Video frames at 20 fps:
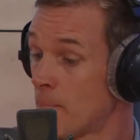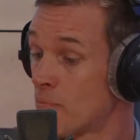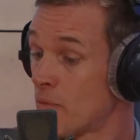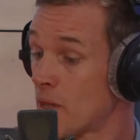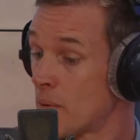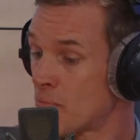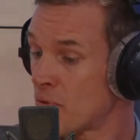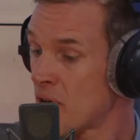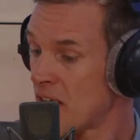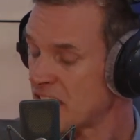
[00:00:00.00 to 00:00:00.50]

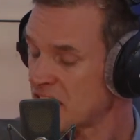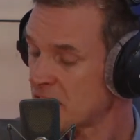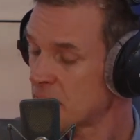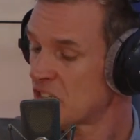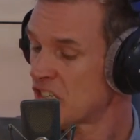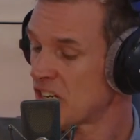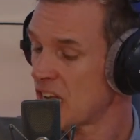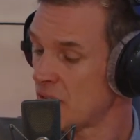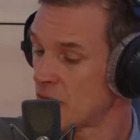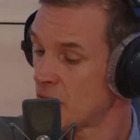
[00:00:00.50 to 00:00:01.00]
Pras
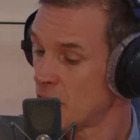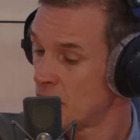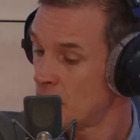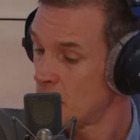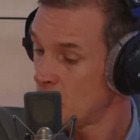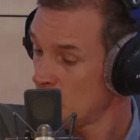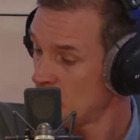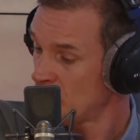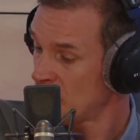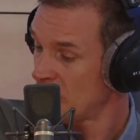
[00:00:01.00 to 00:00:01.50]
Michel of the
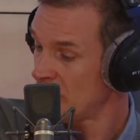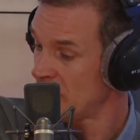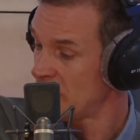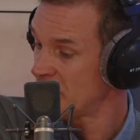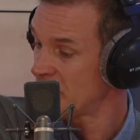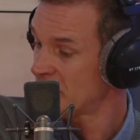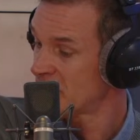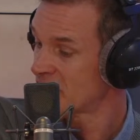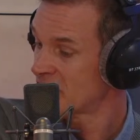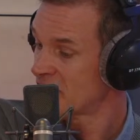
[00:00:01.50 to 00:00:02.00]

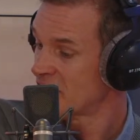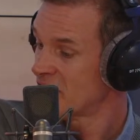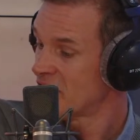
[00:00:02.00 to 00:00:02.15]
Fujis